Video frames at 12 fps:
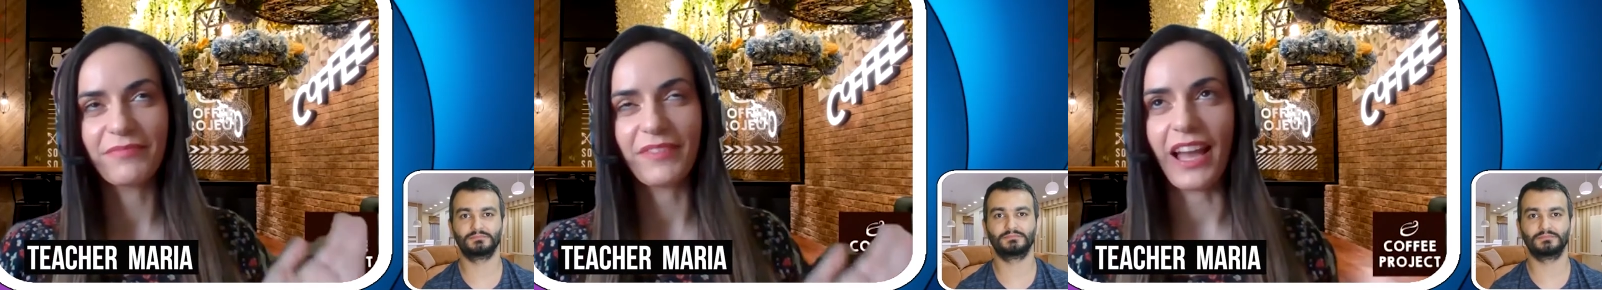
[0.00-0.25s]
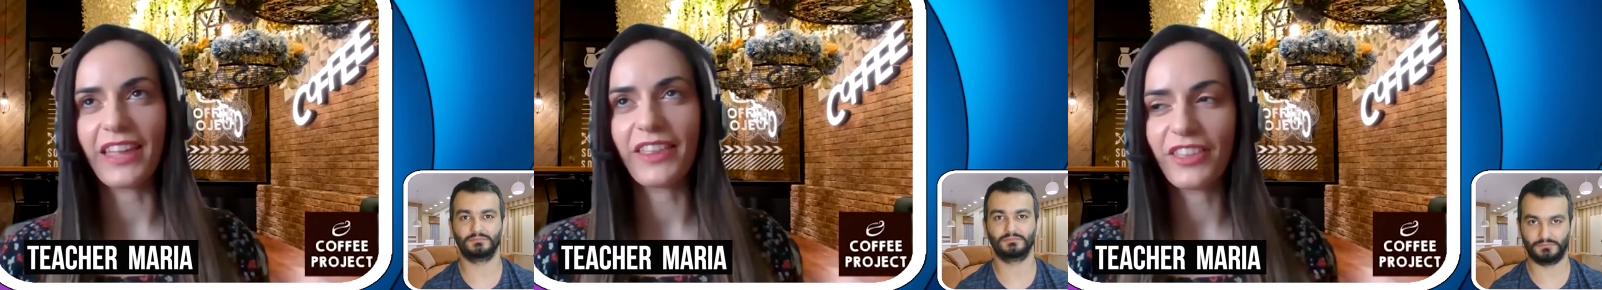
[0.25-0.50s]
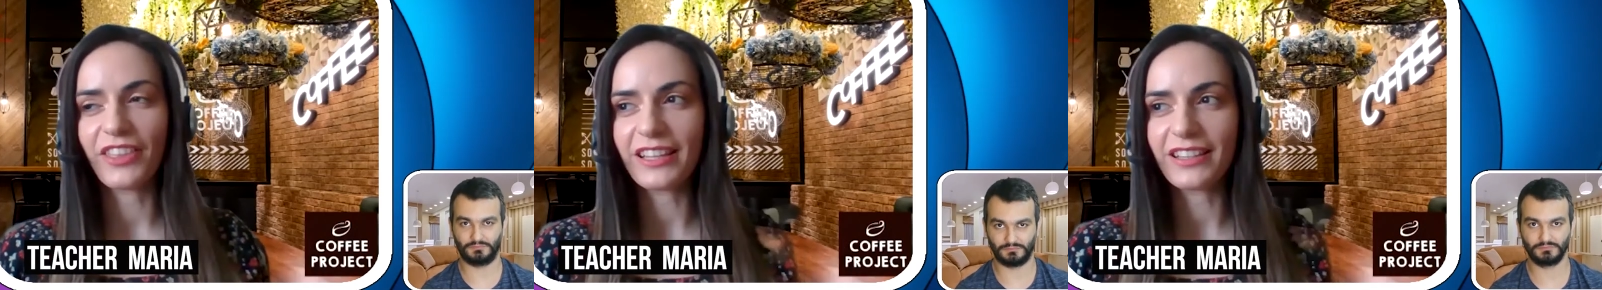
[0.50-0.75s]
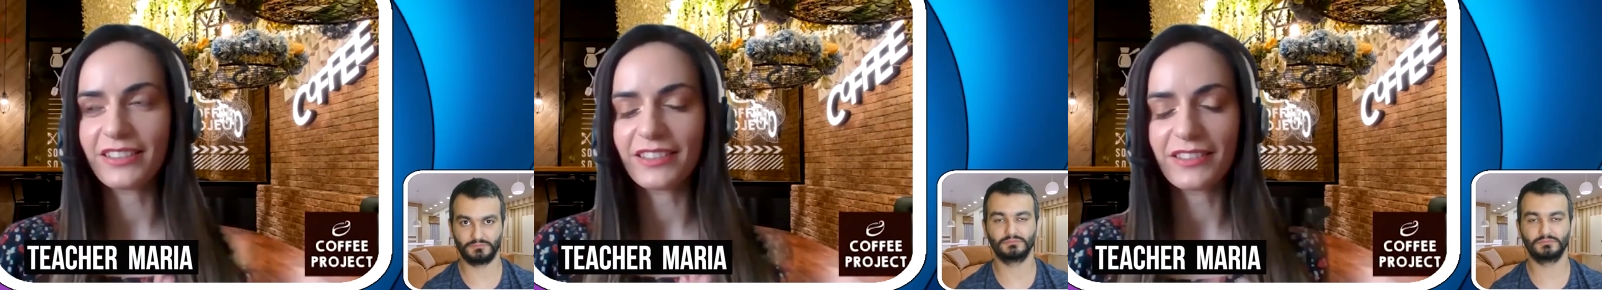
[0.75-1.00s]
Speaker 1: I
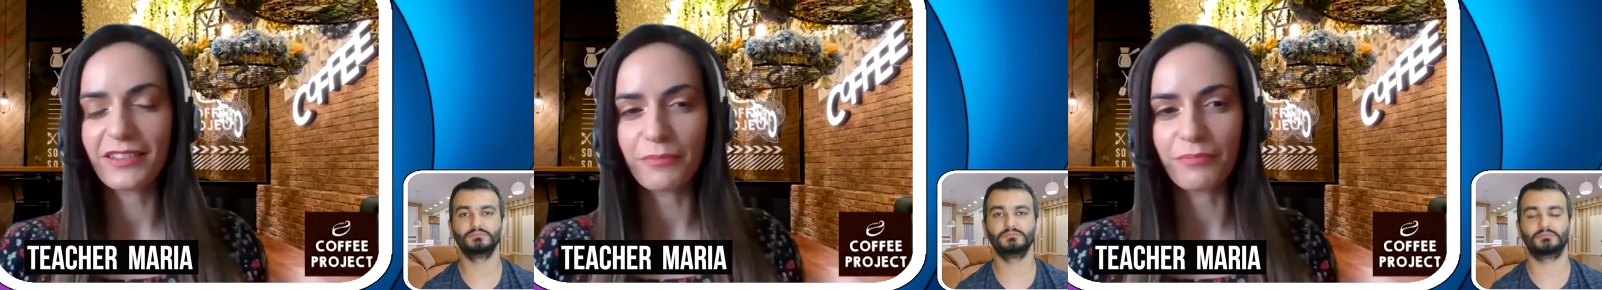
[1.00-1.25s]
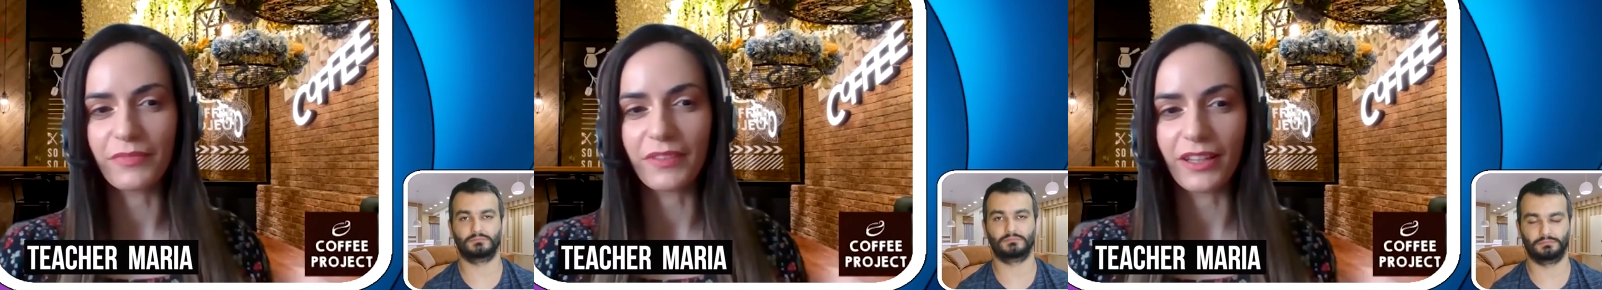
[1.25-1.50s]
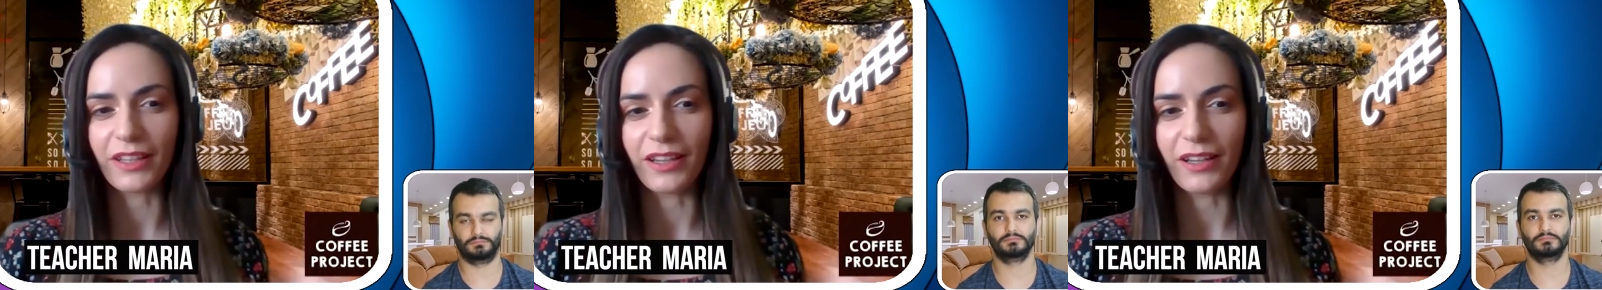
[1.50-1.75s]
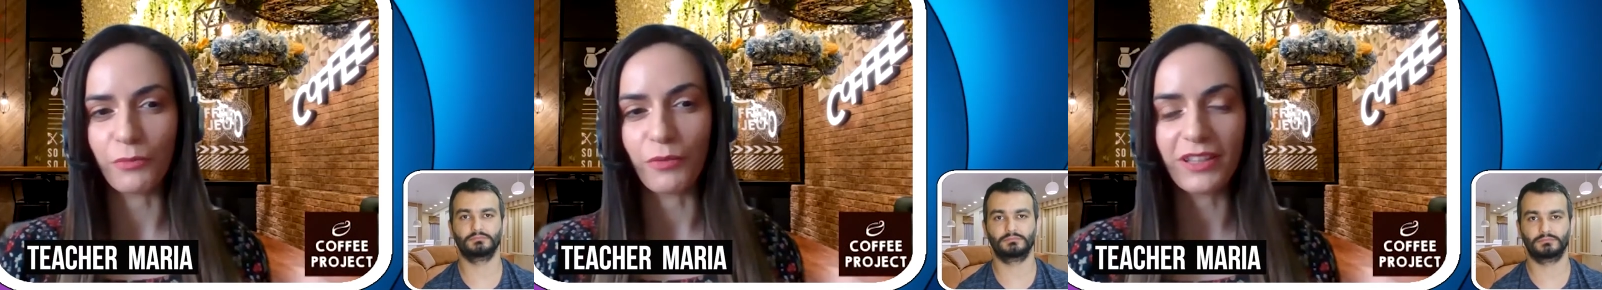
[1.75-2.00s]
think um,
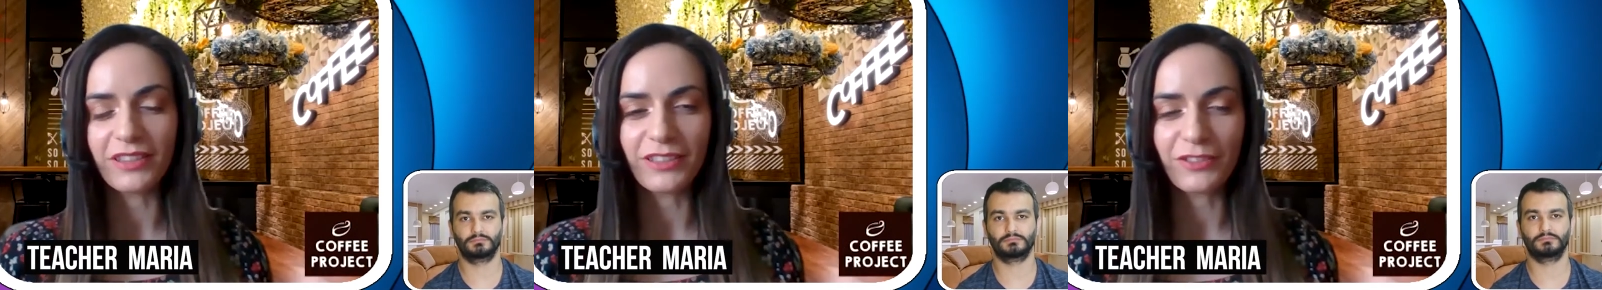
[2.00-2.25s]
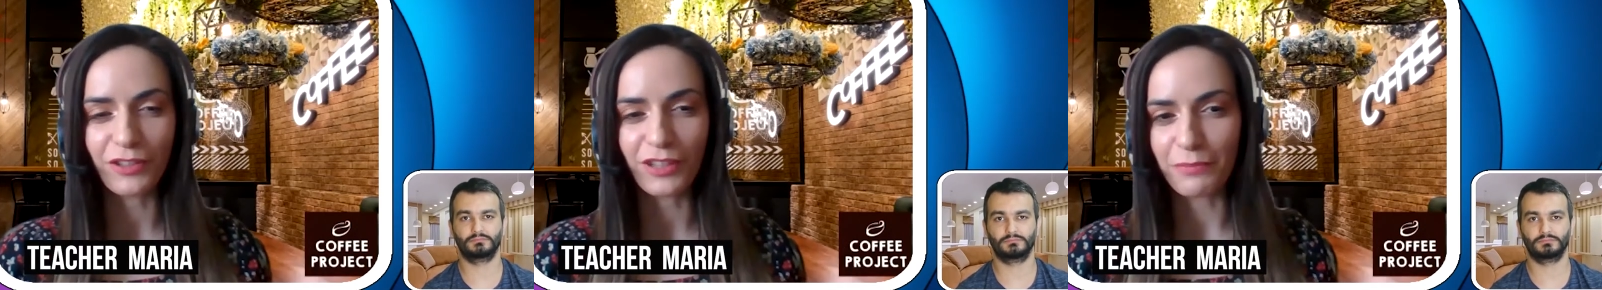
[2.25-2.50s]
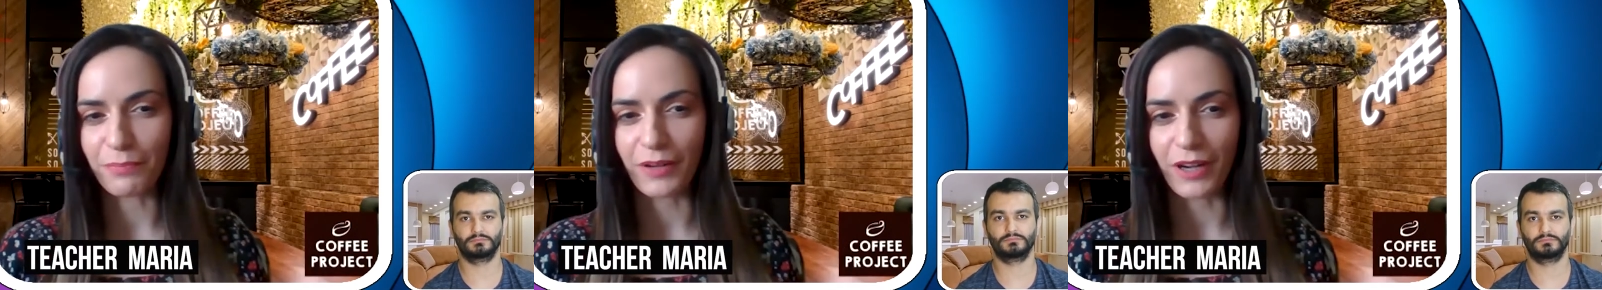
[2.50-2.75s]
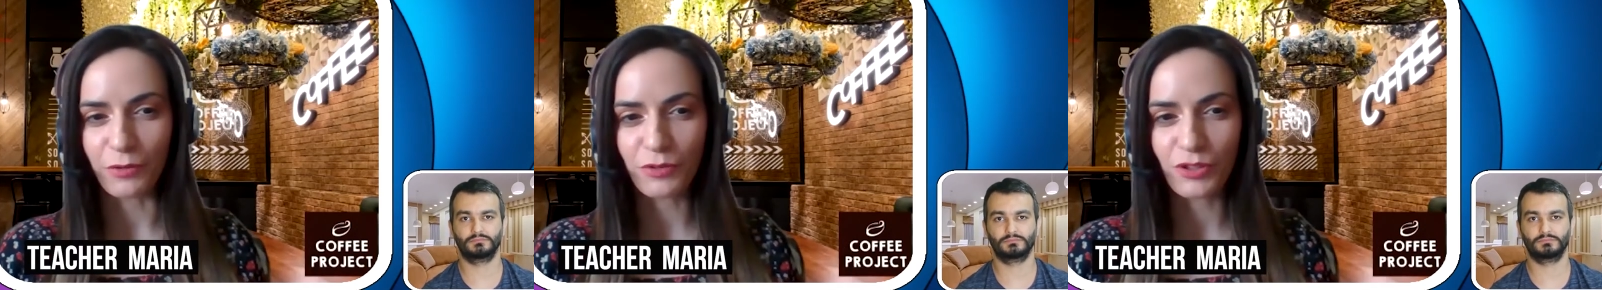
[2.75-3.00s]
a wonderful
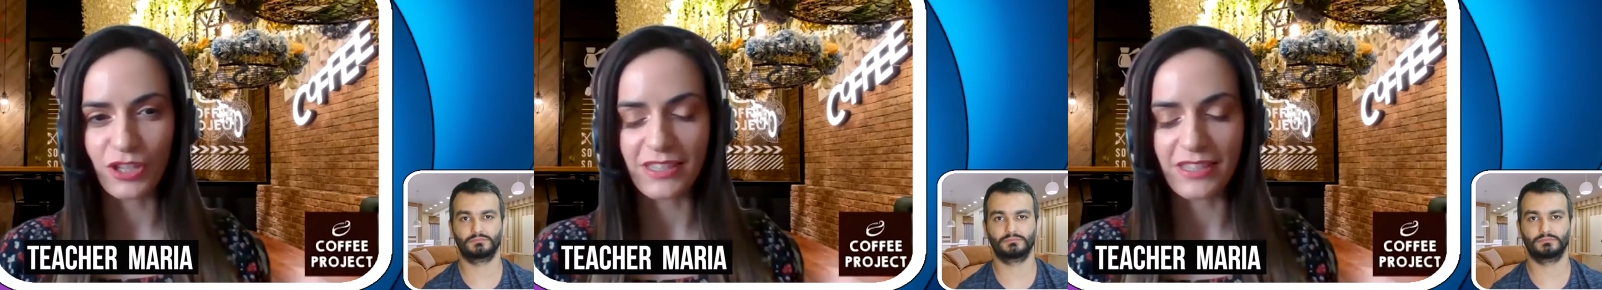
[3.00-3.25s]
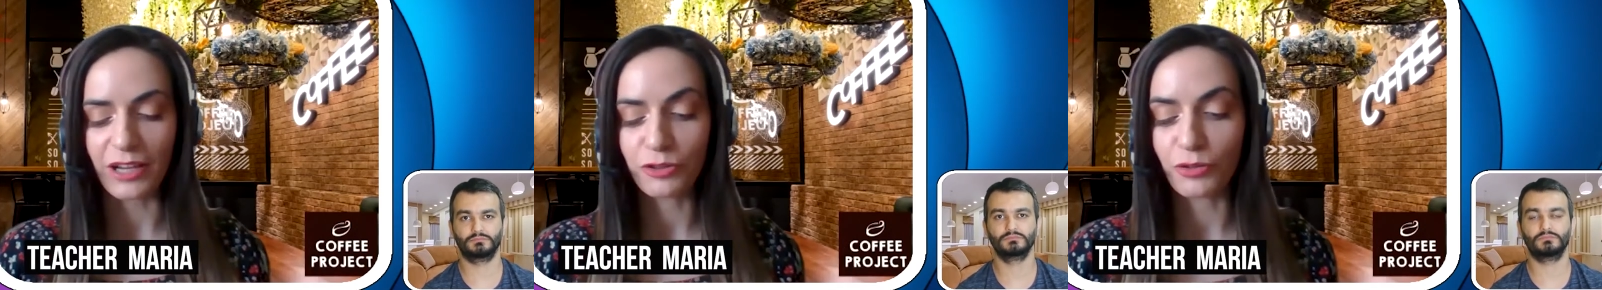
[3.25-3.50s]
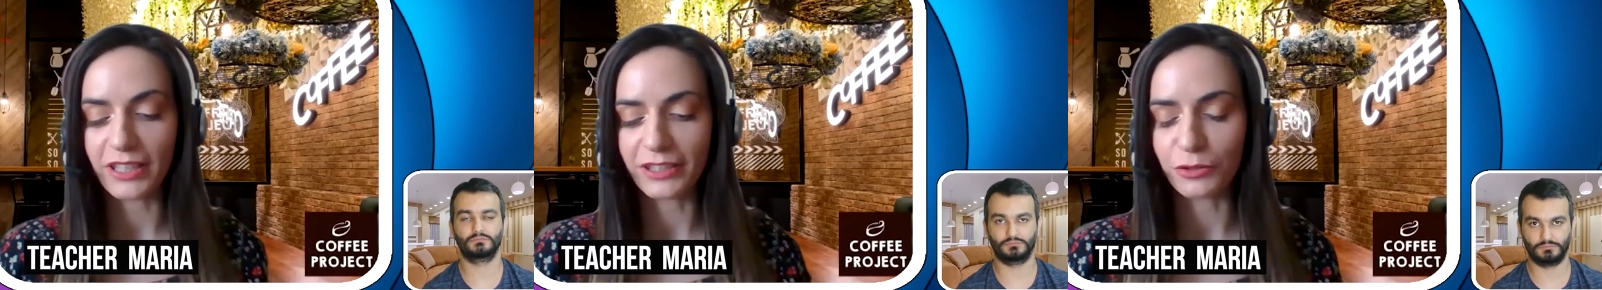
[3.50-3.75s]
approach is actually